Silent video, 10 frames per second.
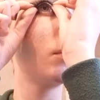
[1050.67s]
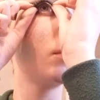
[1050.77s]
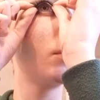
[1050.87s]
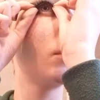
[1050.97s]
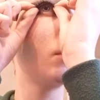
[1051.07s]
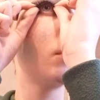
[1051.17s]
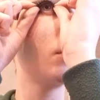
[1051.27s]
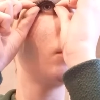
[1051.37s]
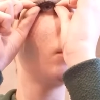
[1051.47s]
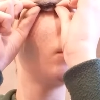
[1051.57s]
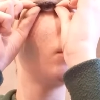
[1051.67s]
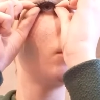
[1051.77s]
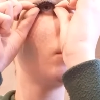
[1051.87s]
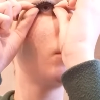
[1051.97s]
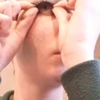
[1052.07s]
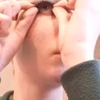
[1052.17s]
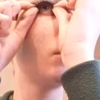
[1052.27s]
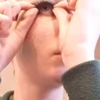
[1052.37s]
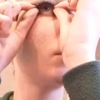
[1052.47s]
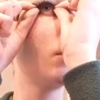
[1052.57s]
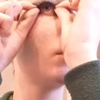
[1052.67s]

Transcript: [no speech]